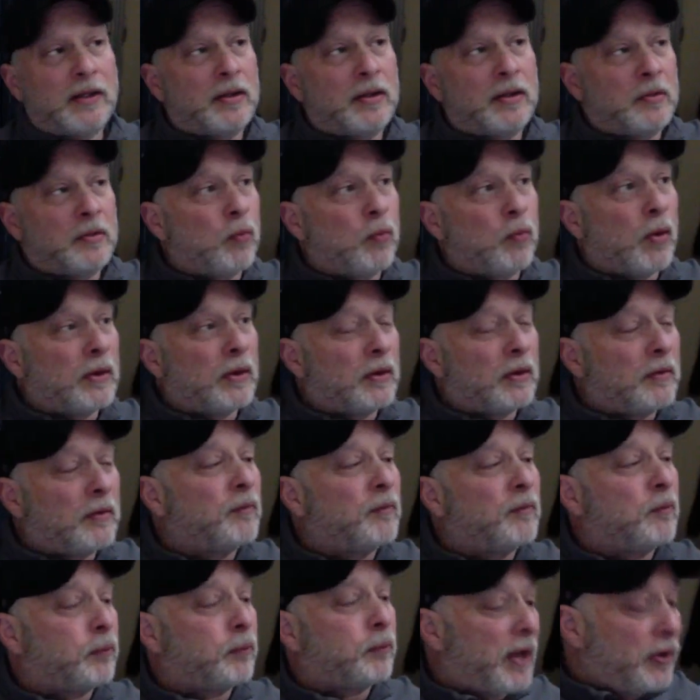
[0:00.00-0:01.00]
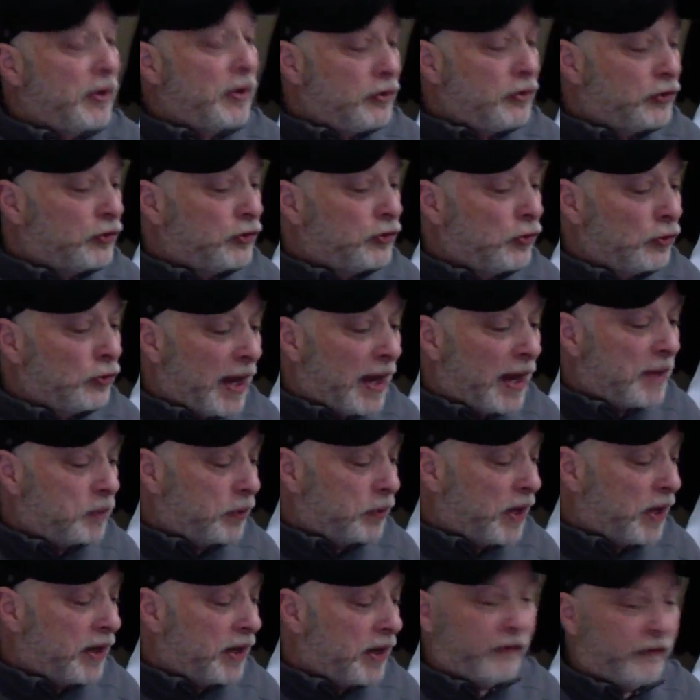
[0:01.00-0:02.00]
what players do like
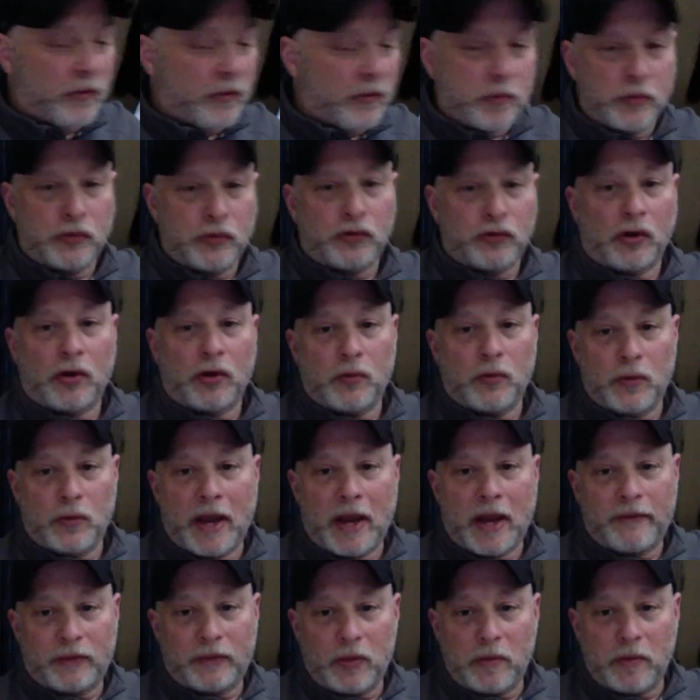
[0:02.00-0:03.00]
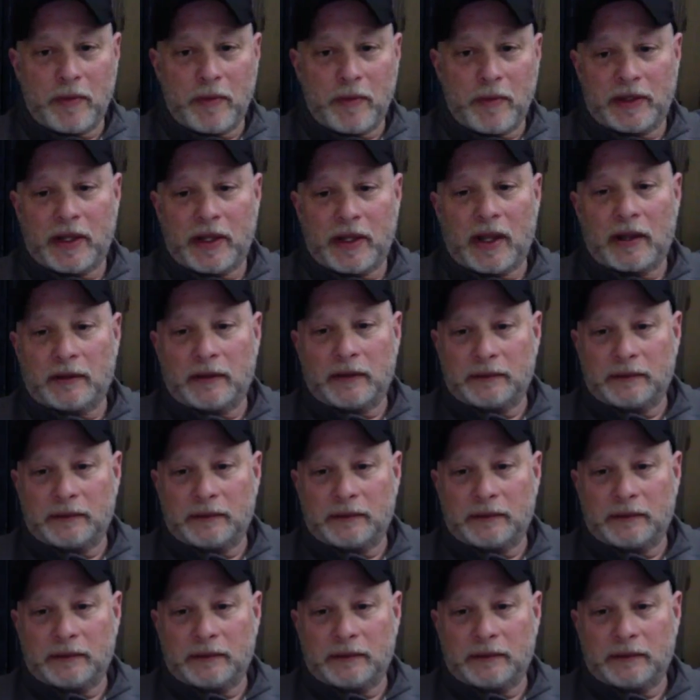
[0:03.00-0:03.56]
playing for Boudreau. We have to admit that.